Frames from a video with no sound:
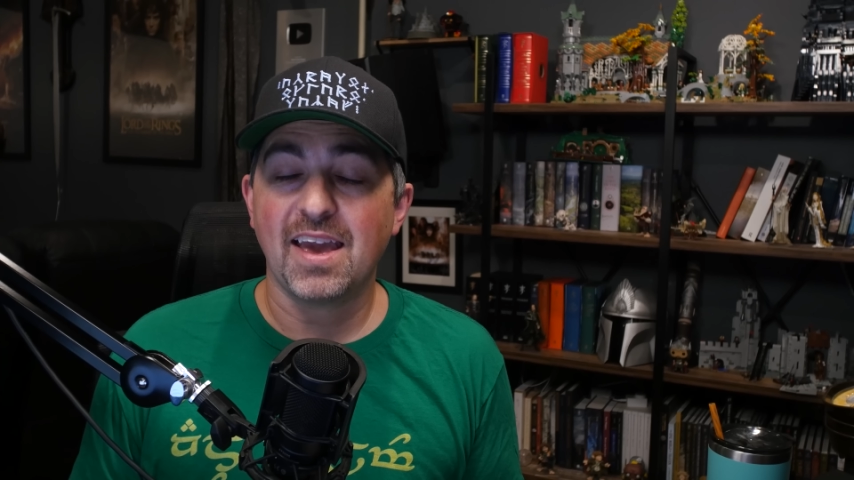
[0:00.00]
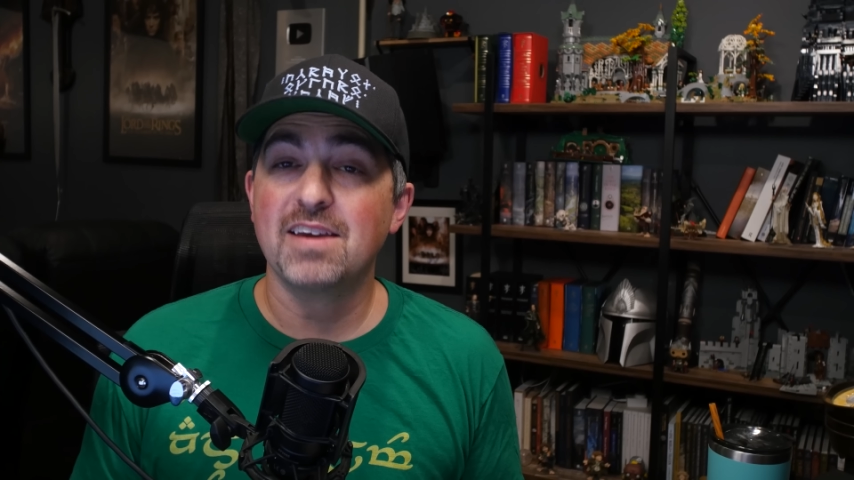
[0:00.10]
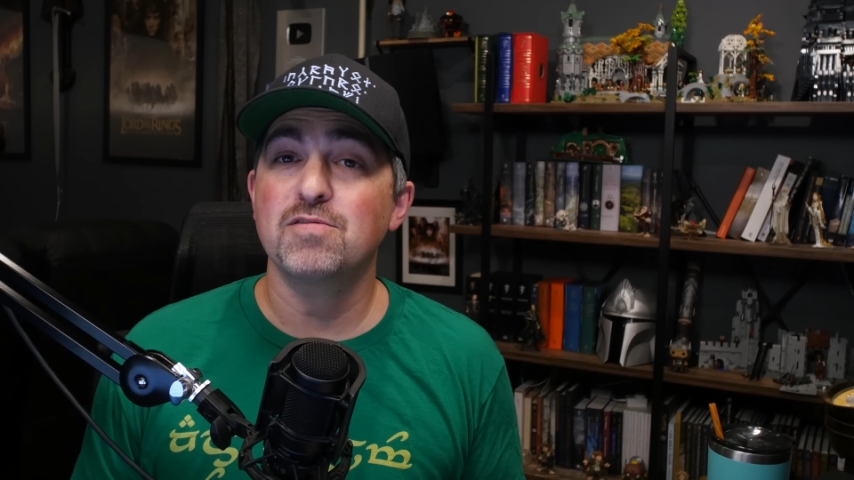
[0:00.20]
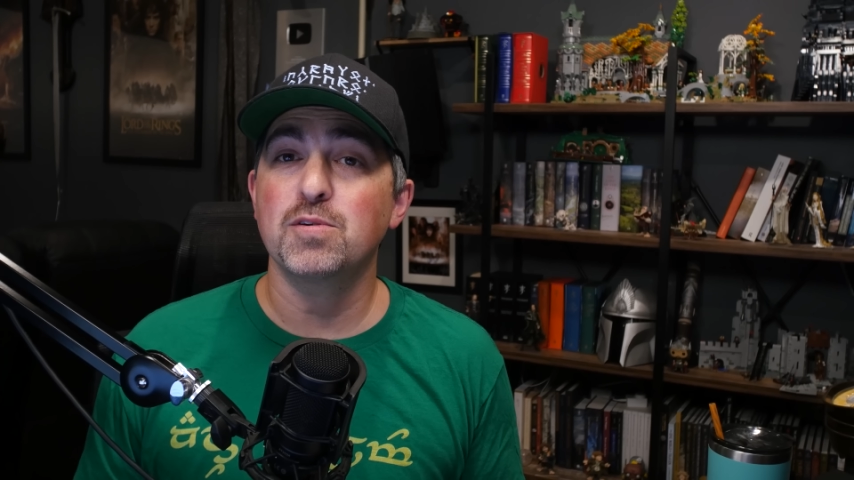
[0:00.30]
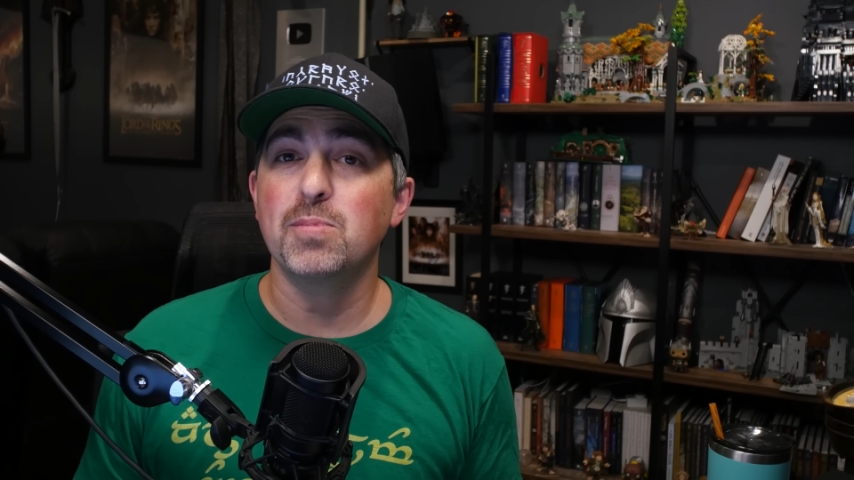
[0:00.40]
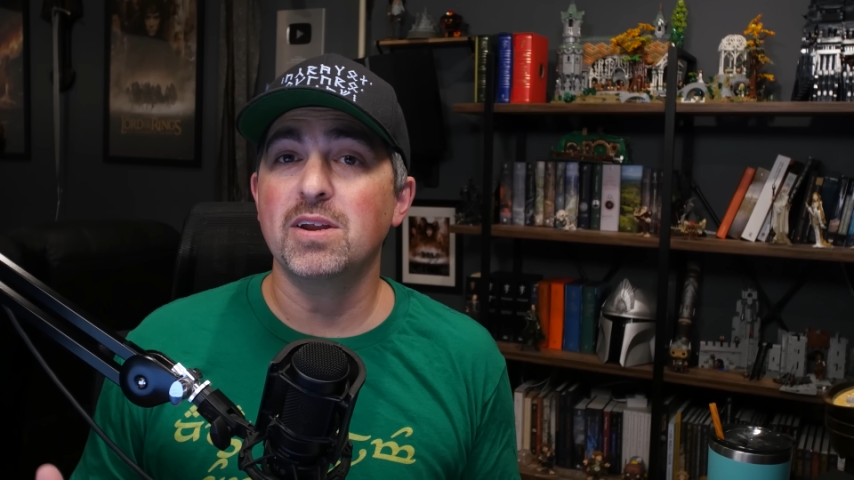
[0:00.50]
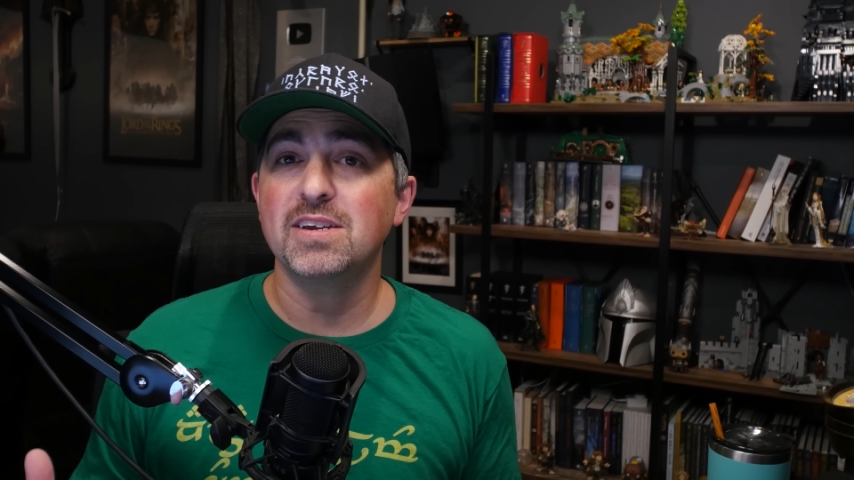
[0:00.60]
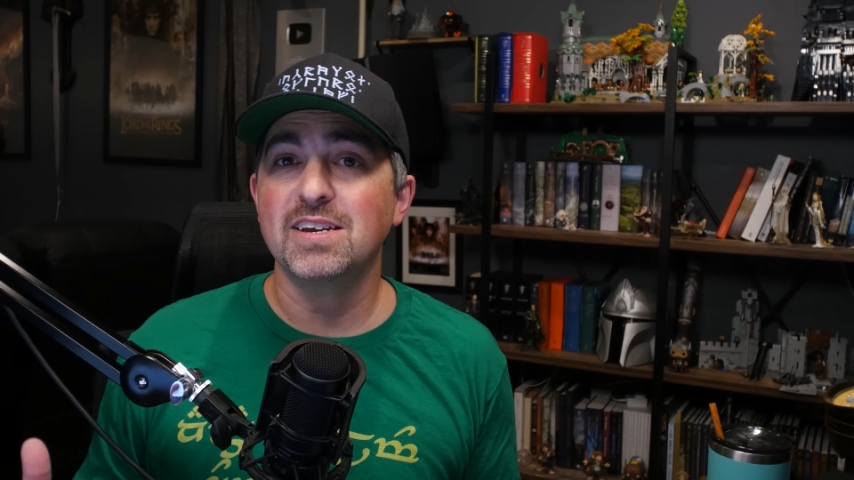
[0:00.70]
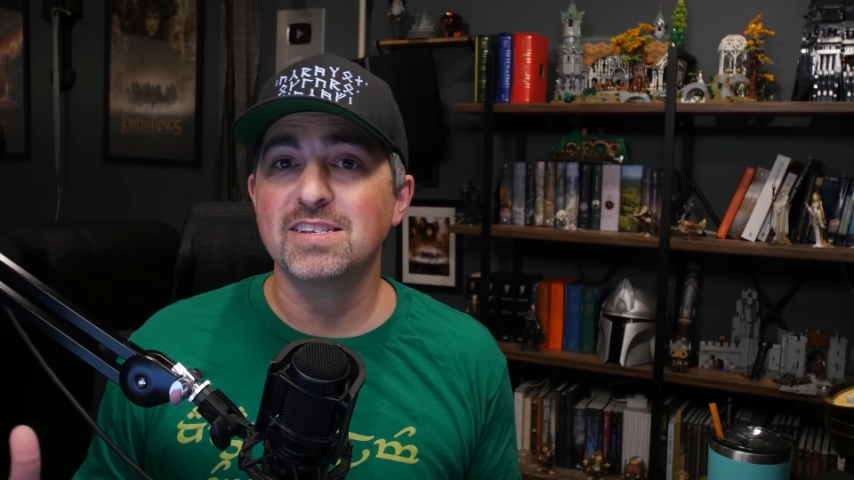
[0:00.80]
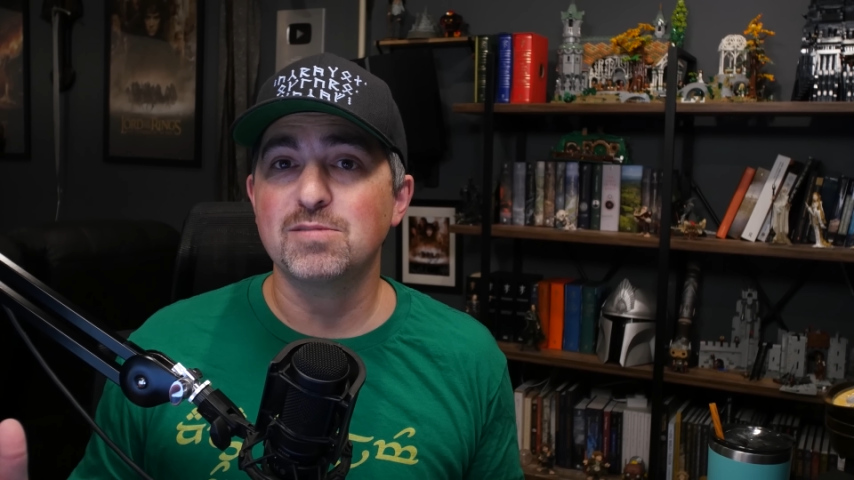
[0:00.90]
Hey
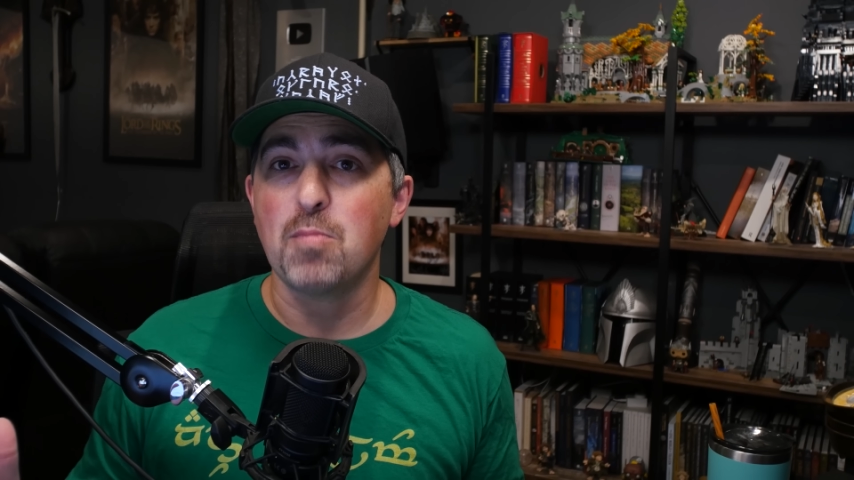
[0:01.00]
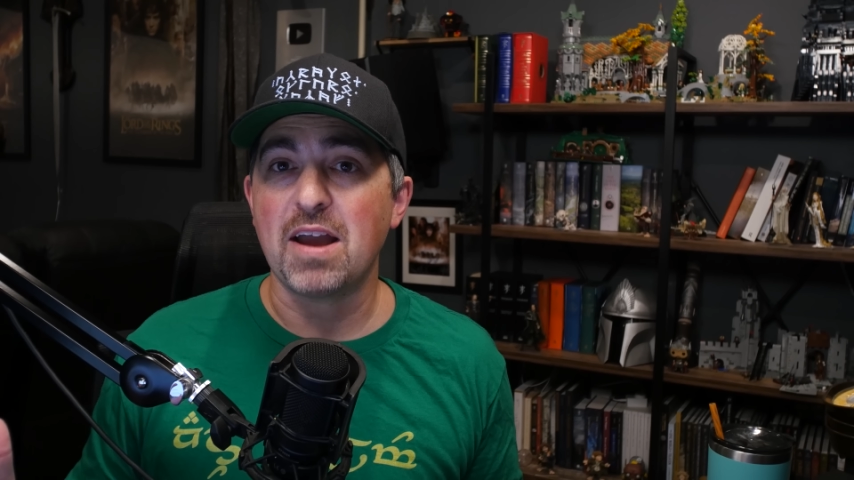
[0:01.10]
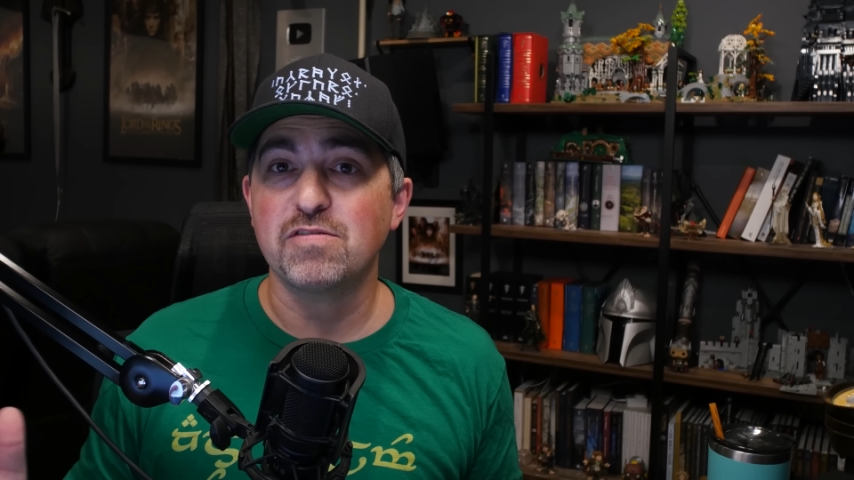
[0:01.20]
everybody, it's my